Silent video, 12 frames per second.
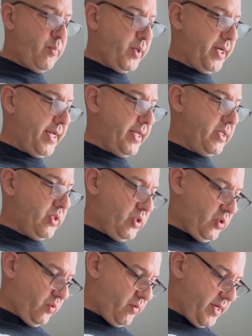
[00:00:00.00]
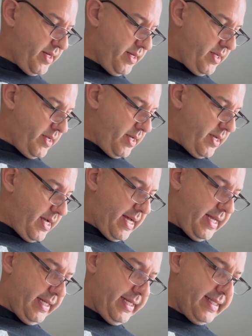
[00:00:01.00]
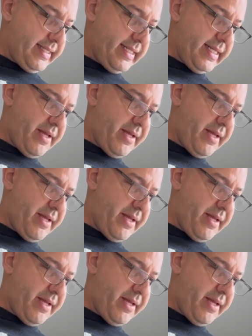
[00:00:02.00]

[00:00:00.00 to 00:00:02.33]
when I saw it listed.